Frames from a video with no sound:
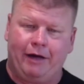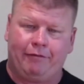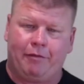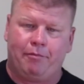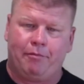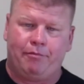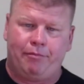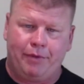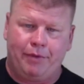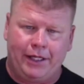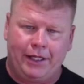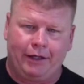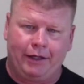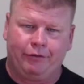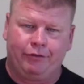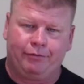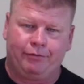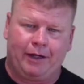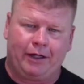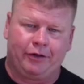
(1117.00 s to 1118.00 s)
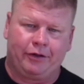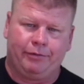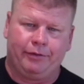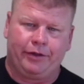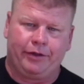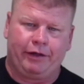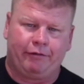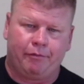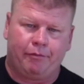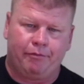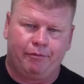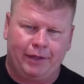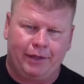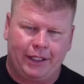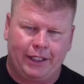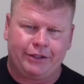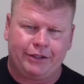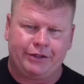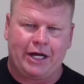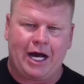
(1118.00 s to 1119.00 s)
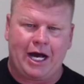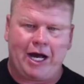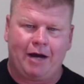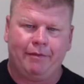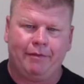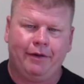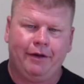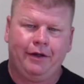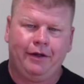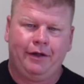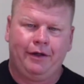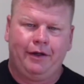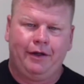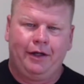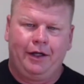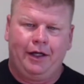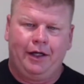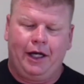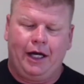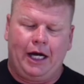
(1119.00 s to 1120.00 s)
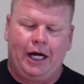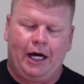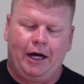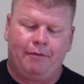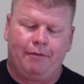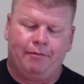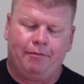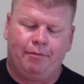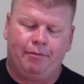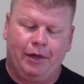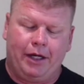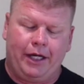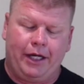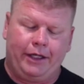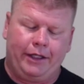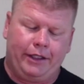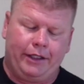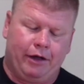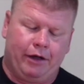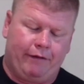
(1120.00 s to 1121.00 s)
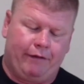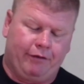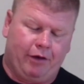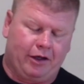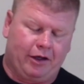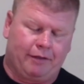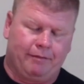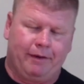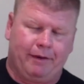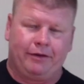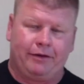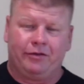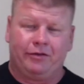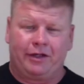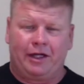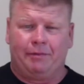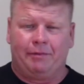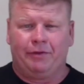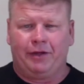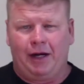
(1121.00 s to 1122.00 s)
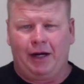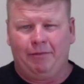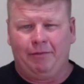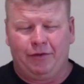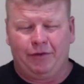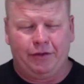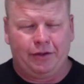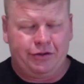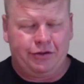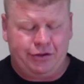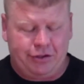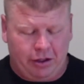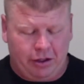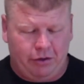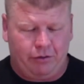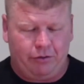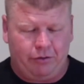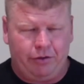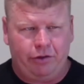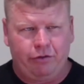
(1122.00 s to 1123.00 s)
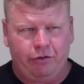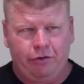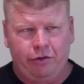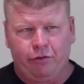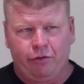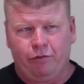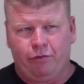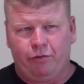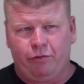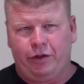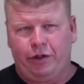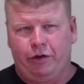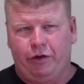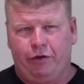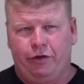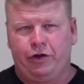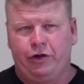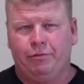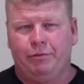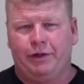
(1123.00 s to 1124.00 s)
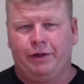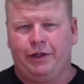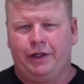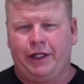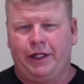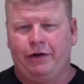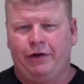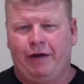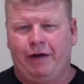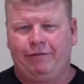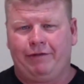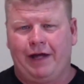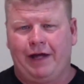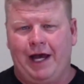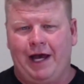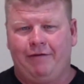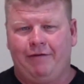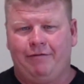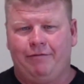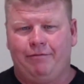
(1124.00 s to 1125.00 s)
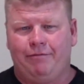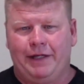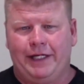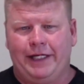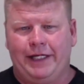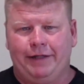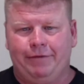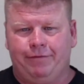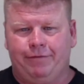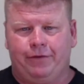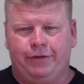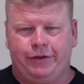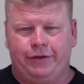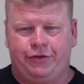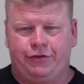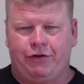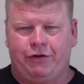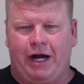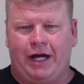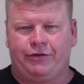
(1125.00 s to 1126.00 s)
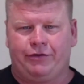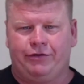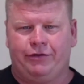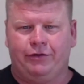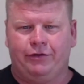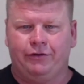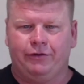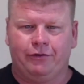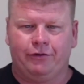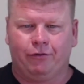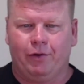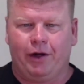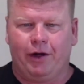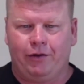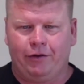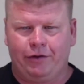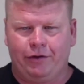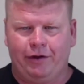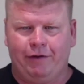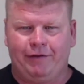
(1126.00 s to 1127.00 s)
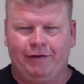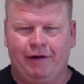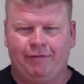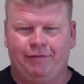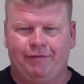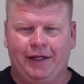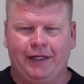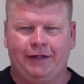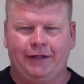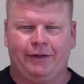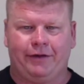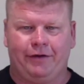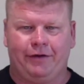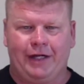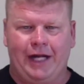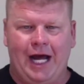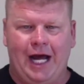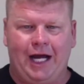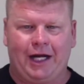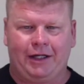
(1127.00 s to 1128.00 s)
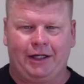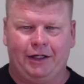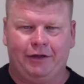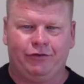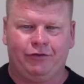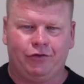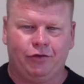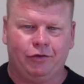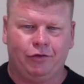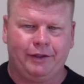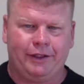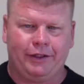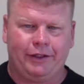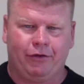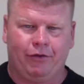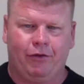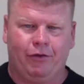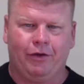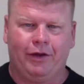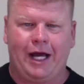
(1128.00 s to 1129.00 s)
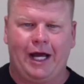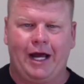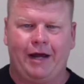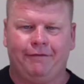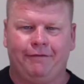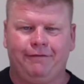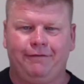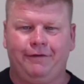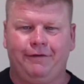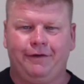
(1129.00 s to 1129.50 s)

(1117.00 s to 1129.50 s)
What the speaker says: a big responsibility of a big job. But I've talked about this a couple of times in the show. You're human, and you have to have meaningful distractions as well. You have to have things that are not consuming your whole life,